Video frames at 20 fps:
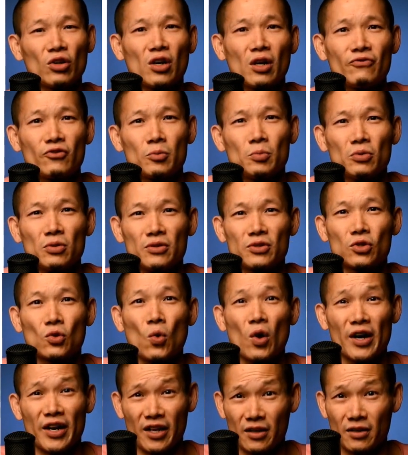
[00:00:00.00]
comfortable
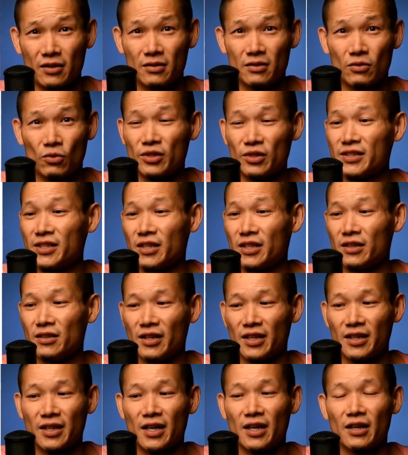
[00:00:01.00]
squatting or sitting
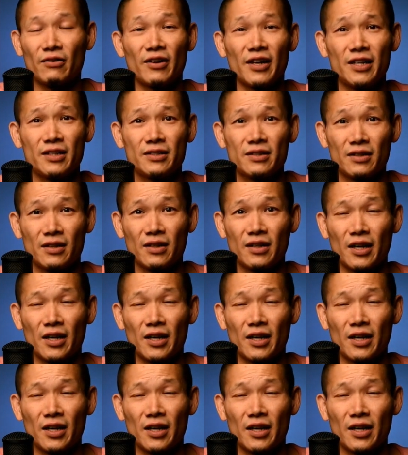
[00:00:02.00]
like that, right?